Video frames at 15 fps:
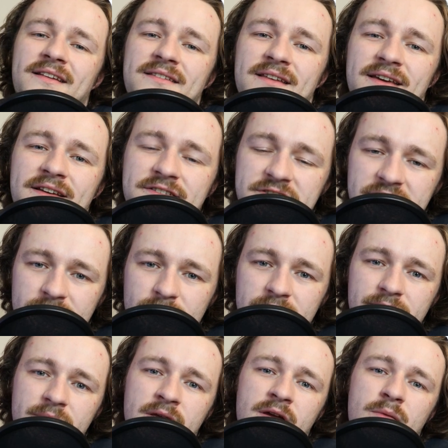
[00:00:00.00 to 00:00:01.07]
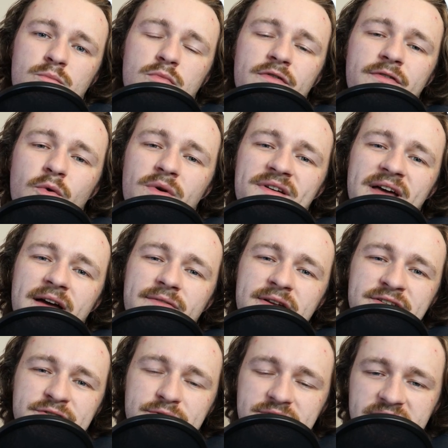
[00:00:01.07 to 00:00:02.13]
and gentlemen, before we dive
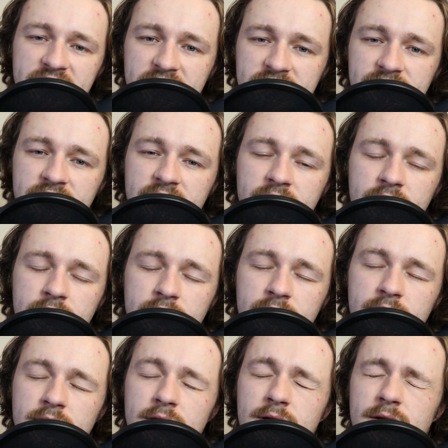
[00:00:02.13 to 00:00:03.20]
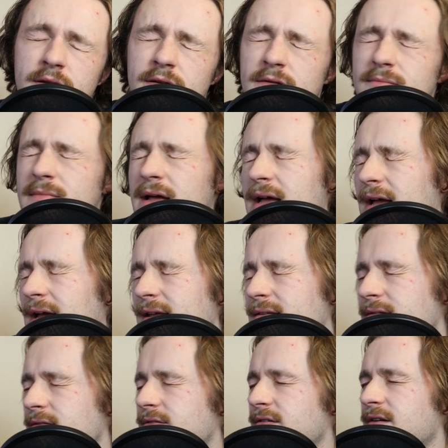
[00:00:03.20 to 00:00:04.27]
into today's video, my eyes
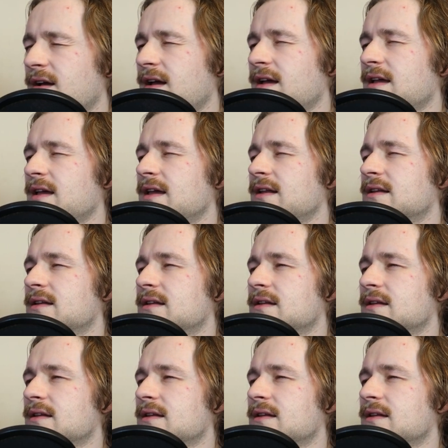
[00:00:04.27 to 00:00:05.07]
are drying.